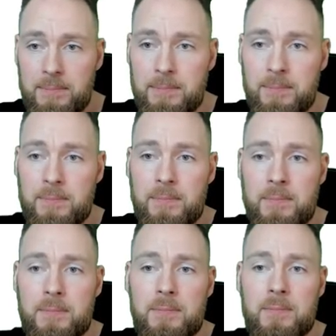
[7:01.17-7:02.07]

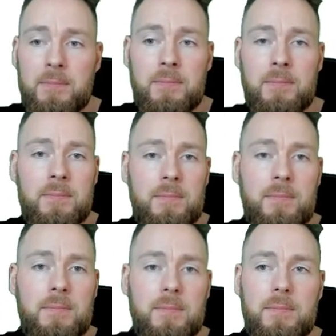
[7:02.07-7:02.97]

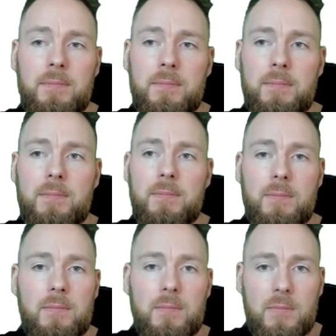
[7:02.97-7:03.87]

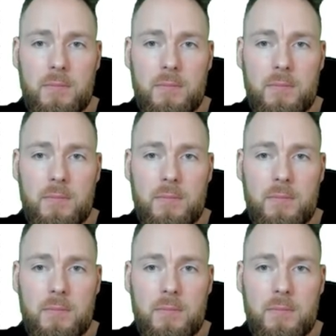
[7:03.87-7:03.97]
(no one is talking)